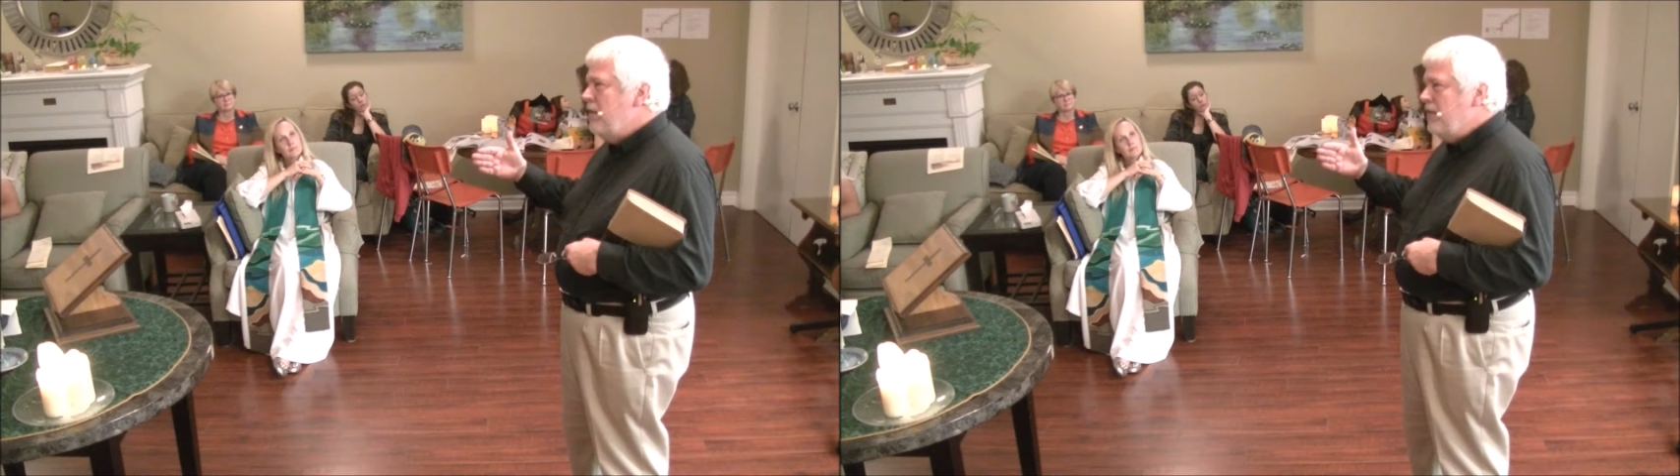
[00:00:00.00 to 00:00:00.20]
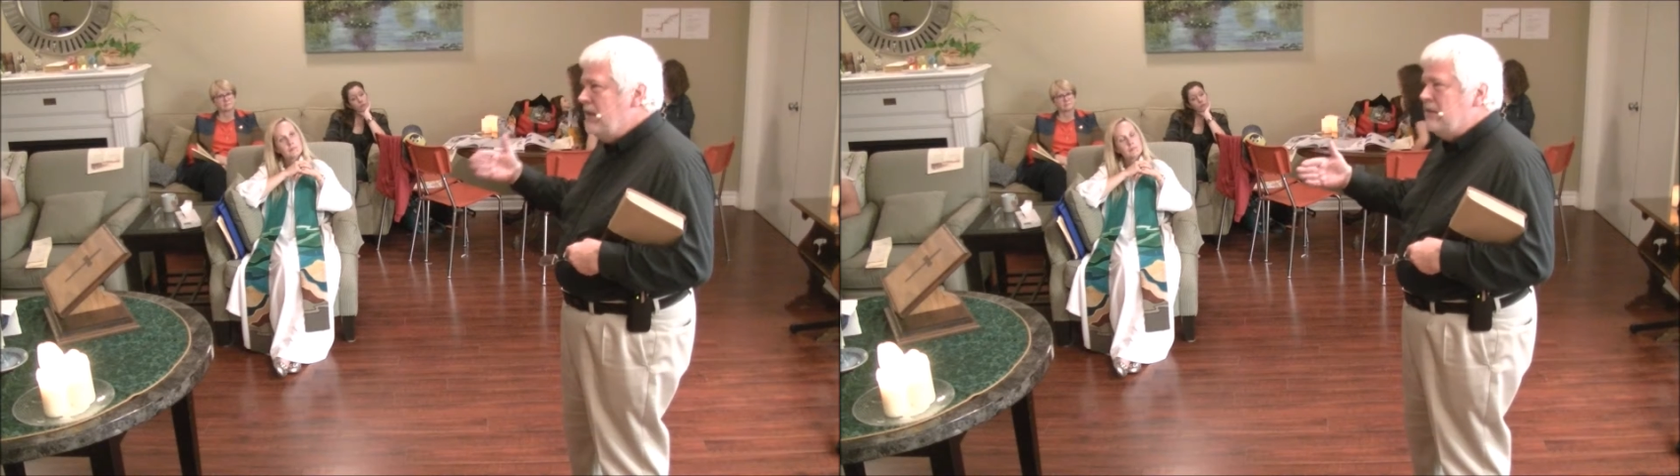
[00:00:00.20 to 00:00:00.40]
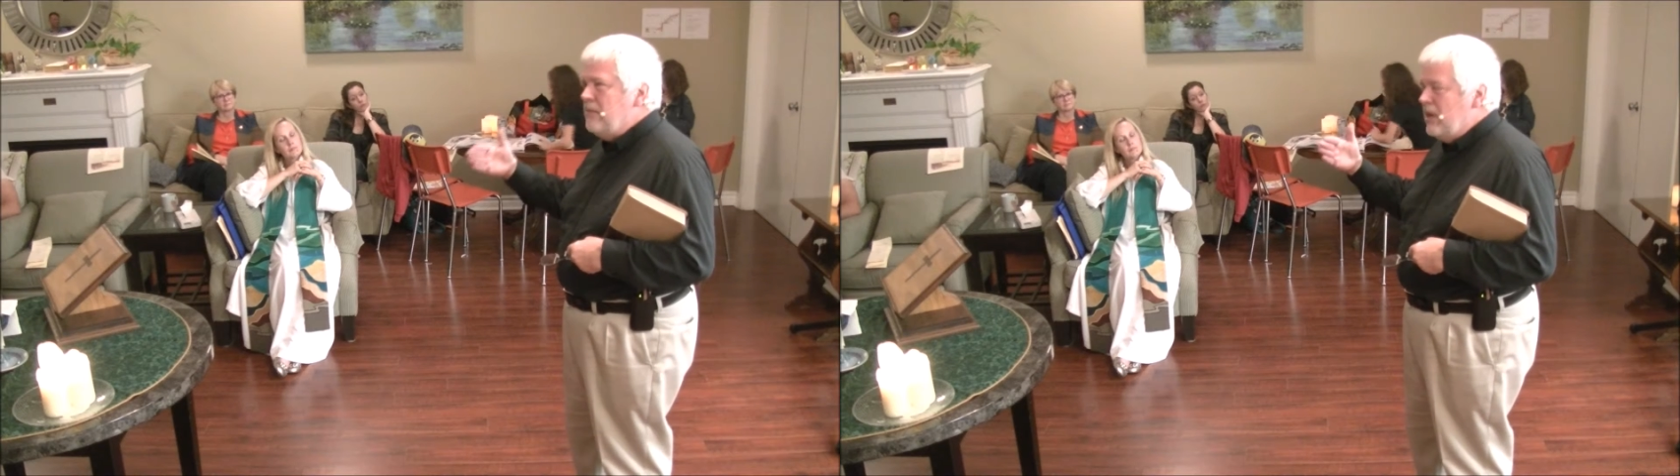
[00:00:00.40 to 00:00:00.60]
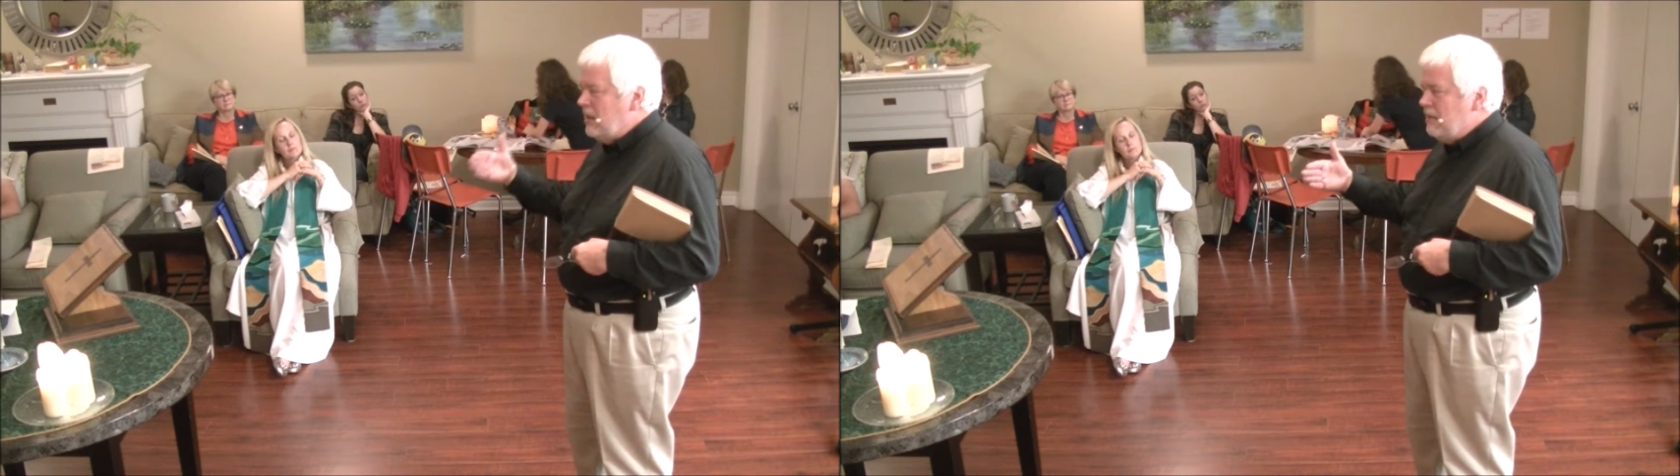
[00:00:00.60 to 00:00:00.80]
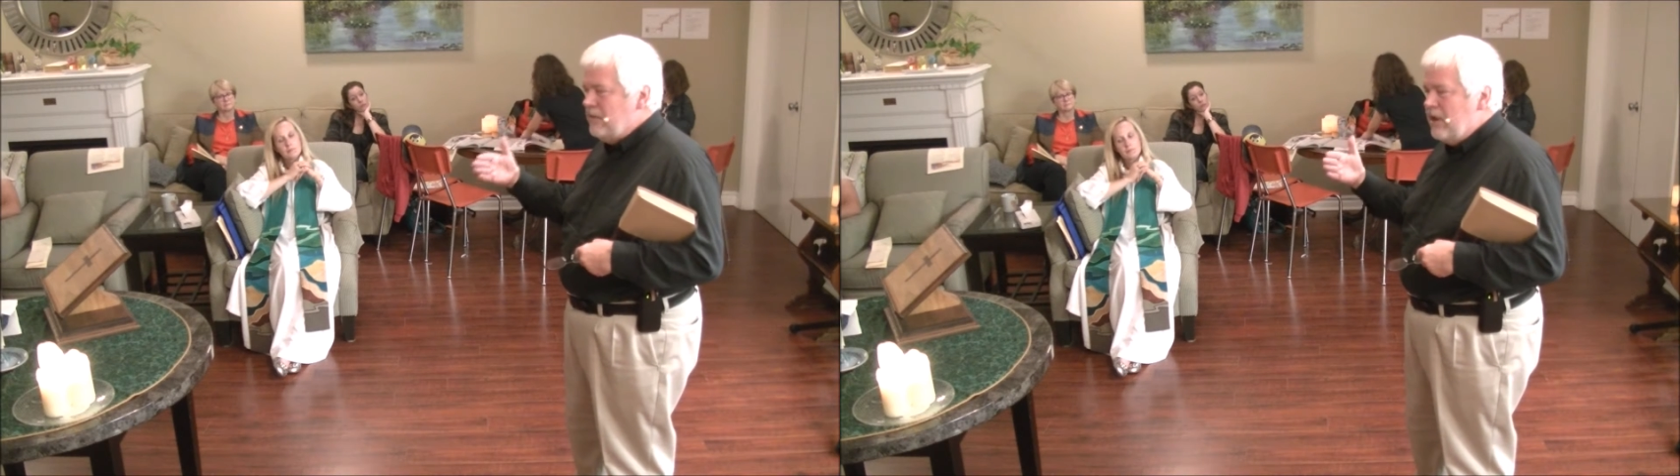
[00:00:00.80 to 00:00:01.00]
things in my
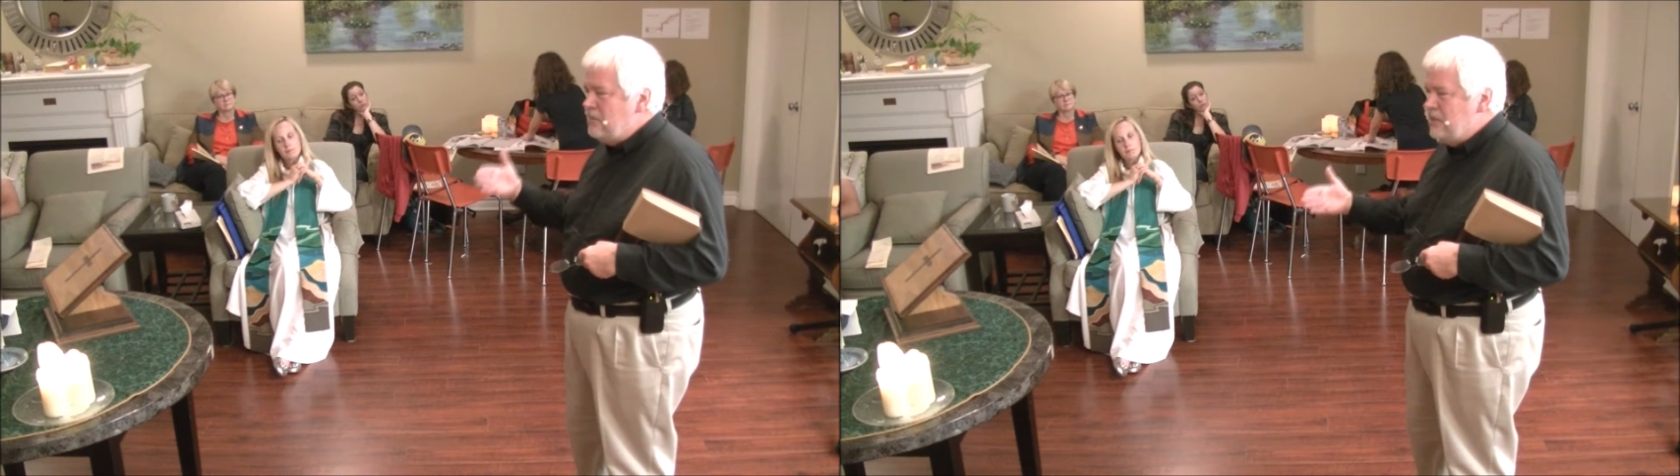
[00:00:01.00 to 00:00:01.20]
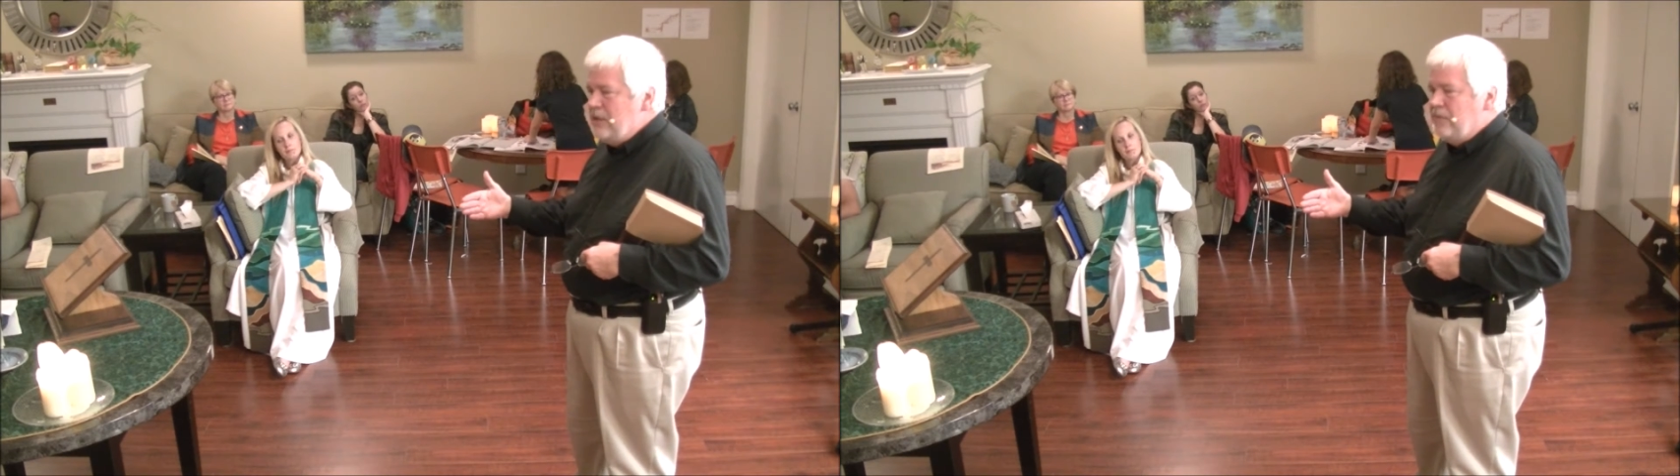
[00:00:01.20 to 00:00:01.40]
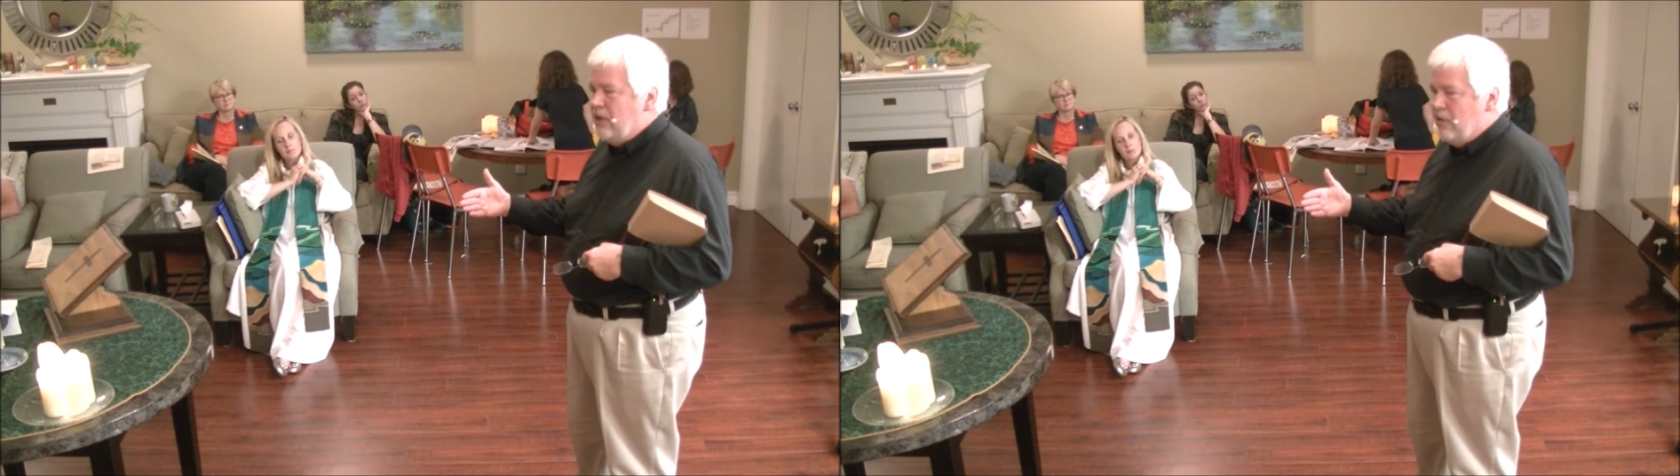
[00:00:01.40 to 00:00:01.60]
life that I'm deeply